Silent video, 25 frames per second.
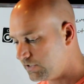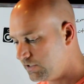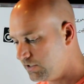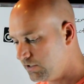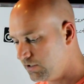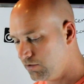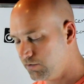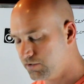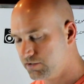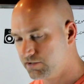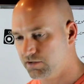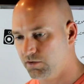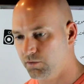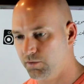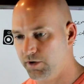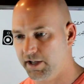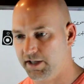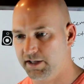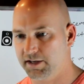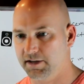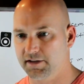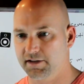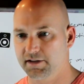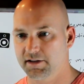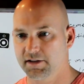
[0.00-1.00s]
you know, it's a
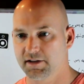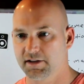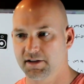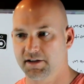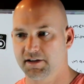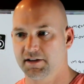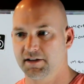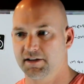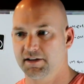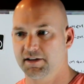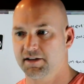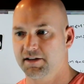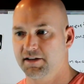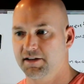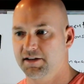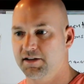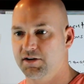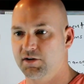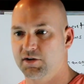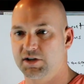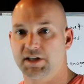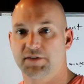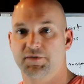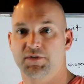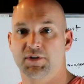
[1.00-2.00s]
way to, you
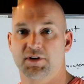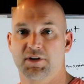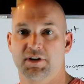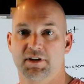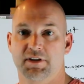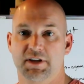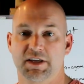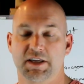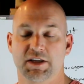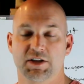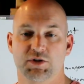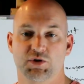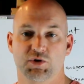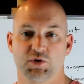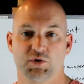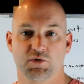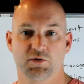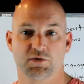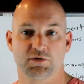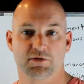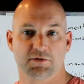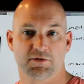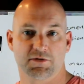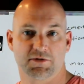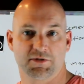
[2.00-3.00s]
know, give the end
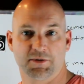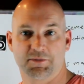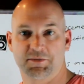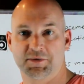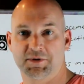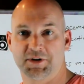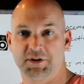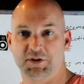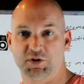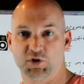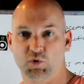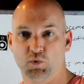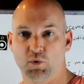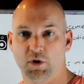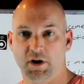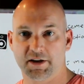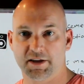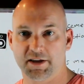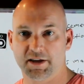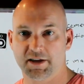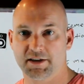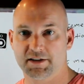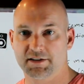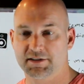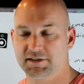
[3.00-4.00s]
user something to do, I
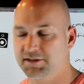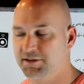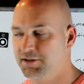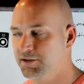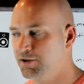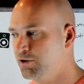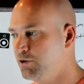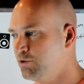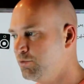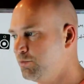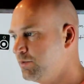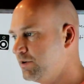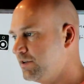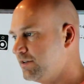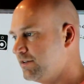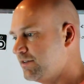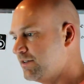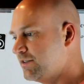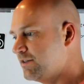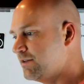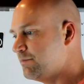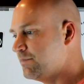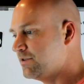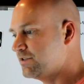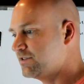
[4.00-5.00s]
guess, you know, but
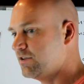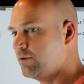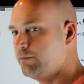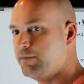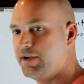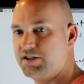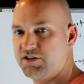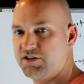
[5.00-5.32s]
the sub